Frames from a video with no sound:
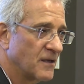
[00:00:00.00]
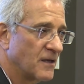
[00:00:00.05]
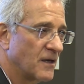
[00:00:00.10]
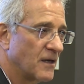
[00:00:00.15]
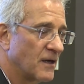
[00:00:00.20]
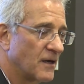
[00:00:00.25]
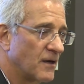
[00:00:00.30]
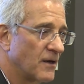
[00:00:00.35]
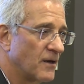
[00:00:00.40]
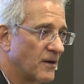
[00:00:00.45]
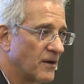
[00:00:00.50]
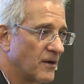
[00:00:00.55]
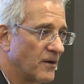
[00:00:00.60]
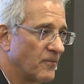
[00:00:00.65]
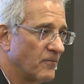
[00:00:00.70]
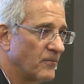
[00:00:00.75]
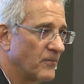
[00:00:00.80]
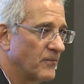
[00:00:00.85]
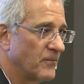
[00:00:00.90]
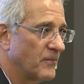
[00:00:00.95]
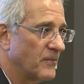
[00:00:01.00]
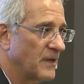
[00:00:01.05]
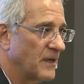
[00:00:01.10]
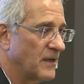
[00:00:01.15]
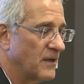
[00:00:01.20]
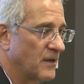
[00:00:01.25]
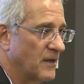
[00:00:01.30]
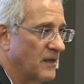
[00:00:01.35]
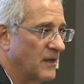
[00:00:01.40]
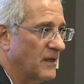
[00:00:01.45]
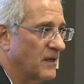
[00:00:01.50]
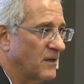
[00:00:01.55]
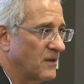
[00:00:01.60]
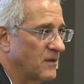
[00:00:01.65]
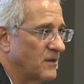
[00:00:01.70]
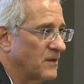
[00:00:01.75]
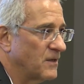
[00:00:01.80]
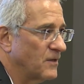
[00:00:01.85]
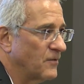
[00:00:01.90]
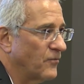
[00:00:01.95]
Um,
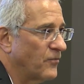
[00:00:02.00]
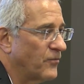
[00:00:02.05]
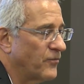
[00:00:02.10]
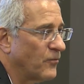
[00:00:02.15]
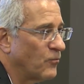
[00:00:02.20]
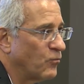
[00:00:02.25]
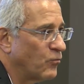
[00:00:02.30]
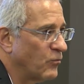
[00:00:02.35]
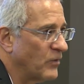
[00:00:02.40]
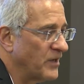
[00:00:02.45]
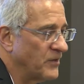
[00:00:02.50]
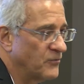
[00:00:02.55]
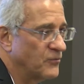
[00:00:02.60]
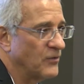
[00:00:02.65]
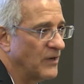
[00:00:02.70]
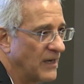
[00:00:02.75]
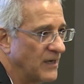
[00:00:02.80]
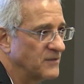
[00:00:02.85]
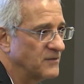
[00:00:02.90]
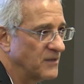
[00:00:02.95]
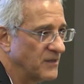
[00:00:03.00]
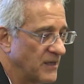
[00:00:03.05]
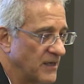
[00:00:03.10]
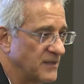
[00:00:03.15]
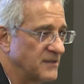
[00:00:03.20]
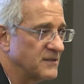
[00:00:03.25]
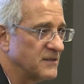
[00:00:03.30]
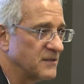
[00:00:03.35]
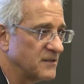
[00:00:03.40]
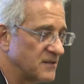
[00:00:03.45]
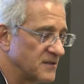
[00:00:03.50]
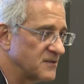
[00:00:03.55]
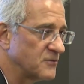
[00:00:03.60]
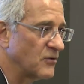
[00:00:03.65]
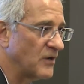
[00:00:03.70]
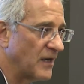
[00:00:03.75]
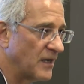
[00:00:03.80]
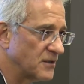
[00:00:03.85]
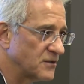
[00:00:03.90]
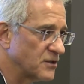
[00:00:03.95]
and the way to act against it is
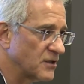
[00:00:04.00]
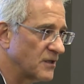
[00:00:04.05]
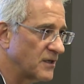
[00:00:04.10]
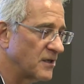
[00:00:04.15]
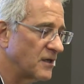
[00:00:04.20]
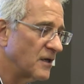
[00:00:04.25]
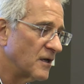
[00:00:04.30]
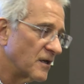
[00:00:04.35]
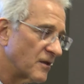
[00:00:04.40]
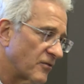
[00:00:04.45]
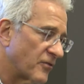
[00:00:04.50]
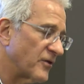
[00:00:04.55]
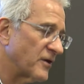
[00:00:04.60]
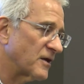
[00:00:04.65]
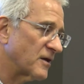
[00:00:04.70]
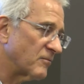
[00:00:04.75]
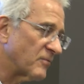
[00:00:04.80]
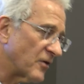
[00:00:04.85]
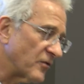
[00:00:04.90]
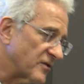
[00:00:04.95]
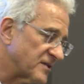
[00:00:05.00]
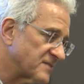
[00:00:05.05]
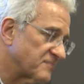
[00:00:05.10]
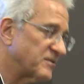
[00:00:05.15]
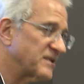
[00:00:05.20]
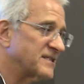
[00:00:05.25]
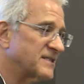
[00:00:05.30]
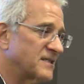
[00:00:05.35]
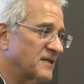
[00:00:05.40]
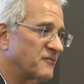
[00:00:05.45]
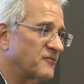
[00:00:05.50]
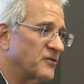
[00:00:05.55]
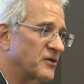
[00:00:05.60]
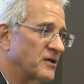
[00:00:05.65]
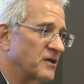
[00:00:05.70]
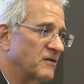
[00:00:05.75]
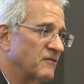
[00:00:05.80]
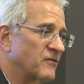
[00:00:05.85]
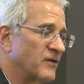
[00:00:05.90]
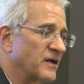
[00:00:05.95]
to actually think about the
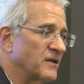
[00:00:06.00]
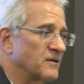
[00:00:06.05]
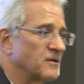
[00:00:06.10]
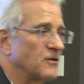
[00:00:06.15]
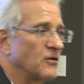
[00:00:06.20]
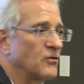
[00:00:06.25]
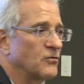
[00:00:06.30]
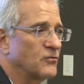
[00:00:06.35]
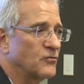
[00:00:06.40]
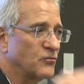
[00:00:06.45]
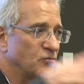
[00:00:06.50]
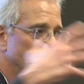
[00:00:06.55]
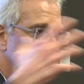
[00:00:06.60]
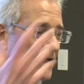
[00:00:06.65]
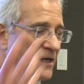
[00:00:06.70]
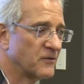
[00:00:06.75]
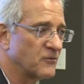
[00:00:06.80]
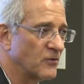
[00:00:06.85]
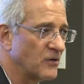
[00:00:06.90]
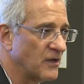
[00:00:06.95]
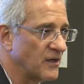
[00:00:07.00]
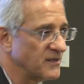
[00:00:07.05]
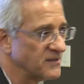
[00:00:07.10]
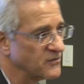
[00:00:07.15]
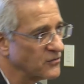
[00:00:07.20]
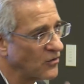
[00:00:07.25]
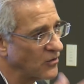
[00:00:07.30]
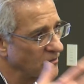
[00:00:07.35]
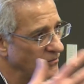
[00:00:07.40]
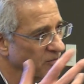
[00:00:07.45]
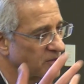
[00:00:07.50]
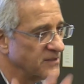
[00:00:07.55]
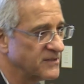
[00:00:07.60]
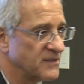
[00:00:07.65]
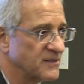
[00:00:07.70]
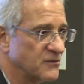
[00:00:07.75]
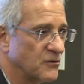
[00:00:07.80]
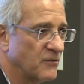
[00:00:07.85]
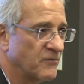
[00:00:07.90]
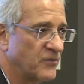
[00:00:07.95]
specific event, not to generalize. Tolerance
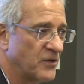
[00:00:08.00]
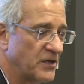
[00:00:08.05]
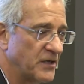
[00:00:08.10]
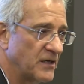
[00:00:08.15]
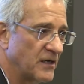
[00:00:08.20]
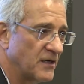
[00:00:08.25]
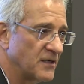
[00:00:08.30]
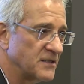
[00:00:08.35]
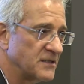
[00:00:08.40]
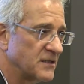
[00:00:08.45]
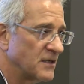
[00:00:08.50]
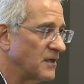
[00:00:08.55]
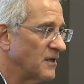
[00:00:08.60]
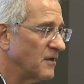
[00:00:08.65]
is all very nice.